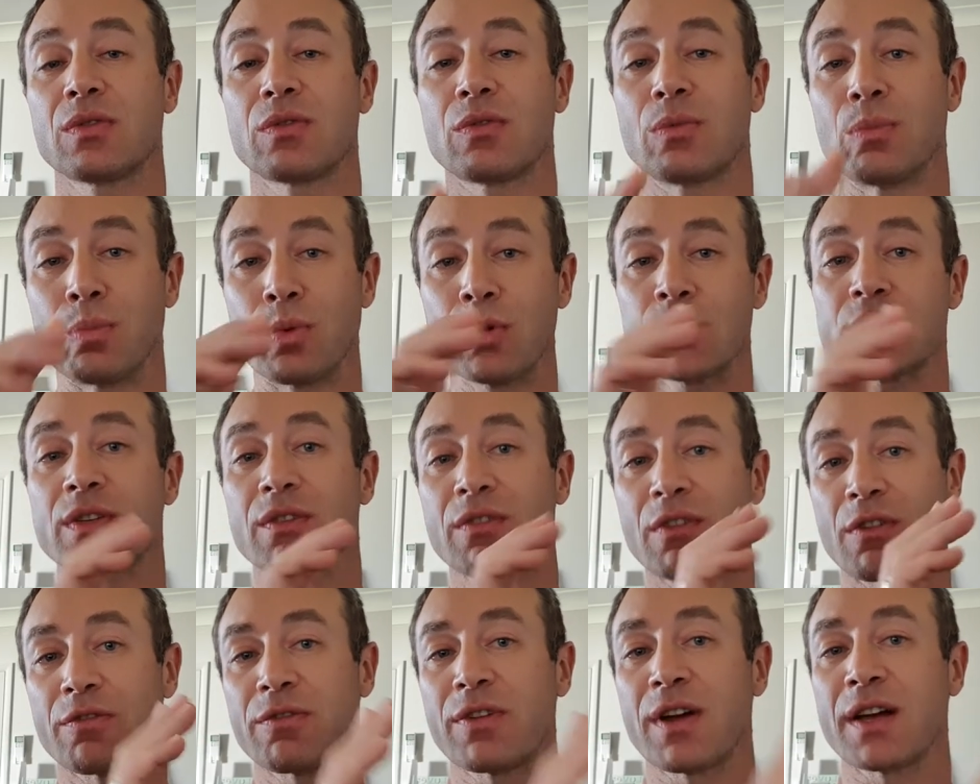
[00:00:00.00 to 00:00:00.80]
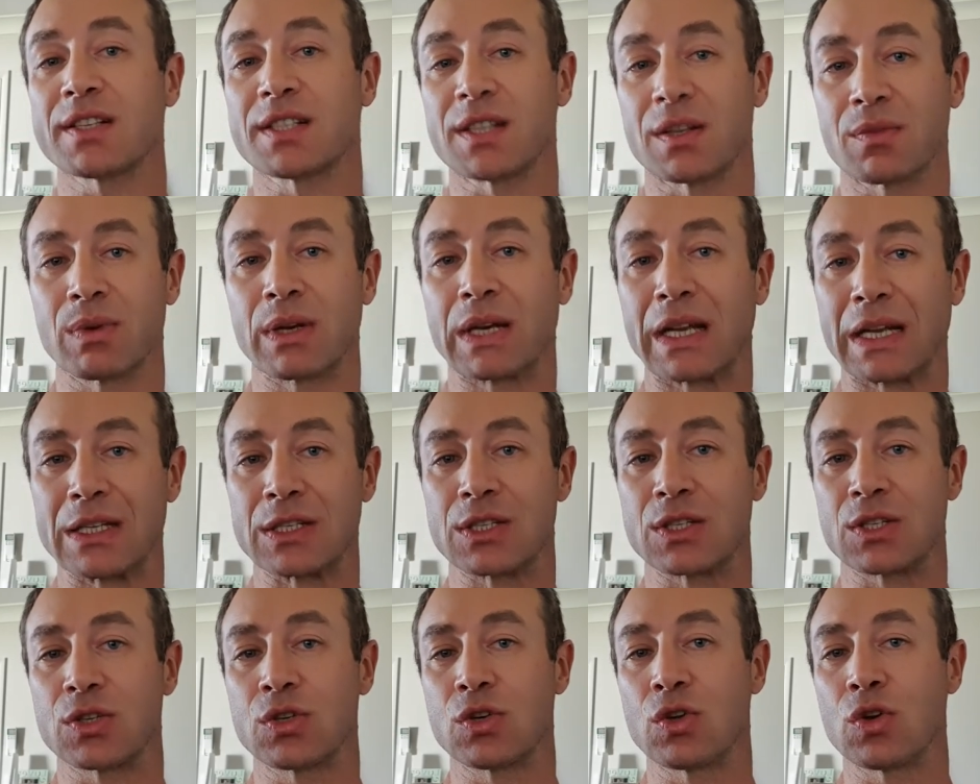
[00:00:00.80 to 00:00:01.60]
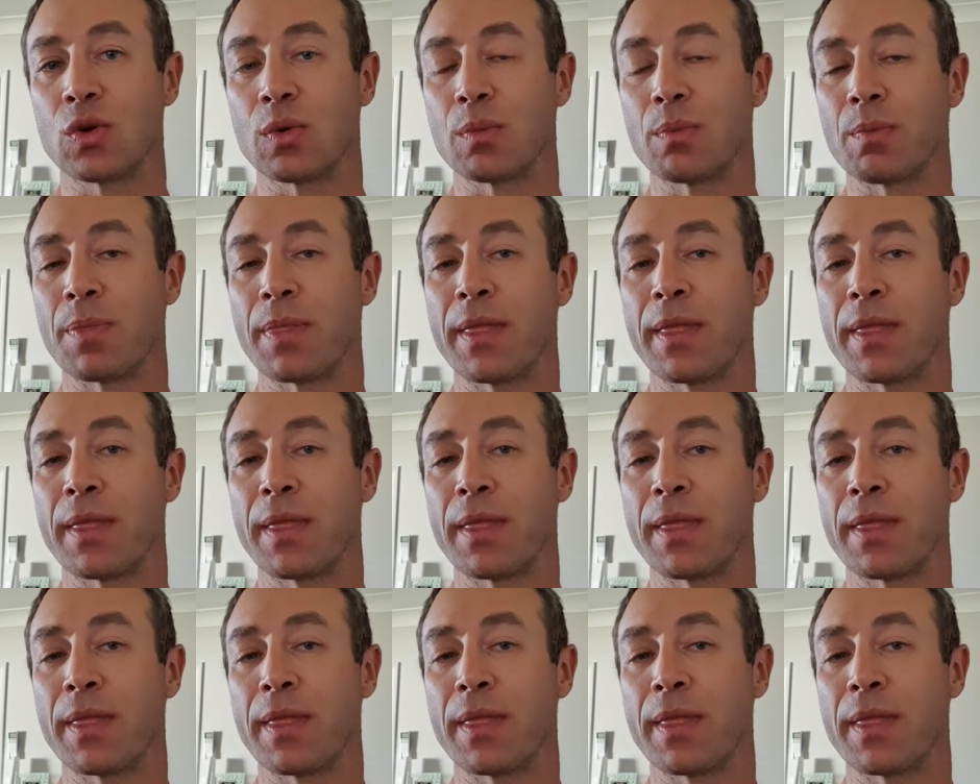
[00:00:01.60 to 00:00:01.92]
of the fats that we consume,